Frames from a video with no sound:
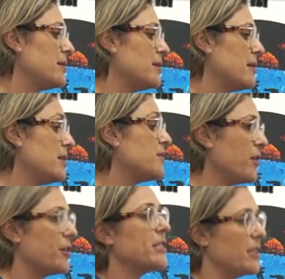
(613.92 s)

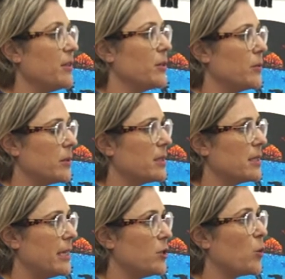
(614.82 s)
it's very
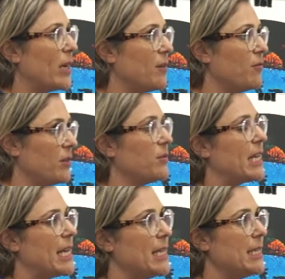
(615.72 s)
difficult. In
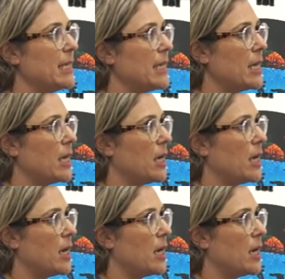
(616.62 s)
2015,